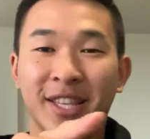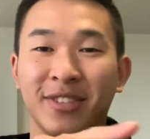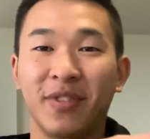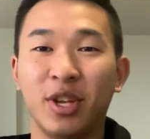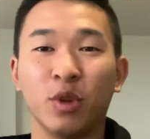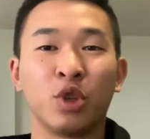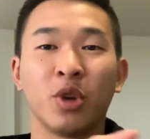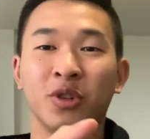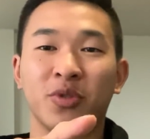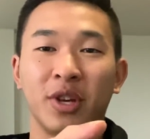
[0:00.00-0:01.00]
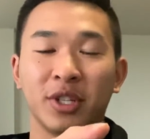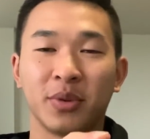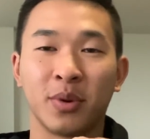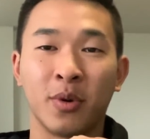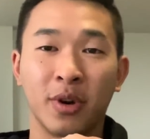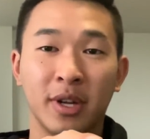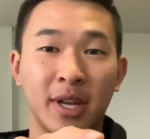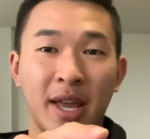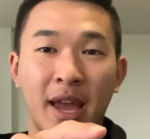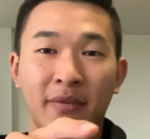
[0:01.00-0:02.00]
this video is so strange to record.
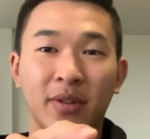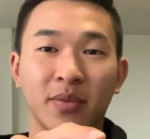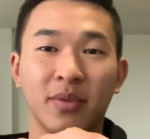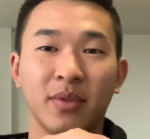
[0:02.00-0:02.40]
Every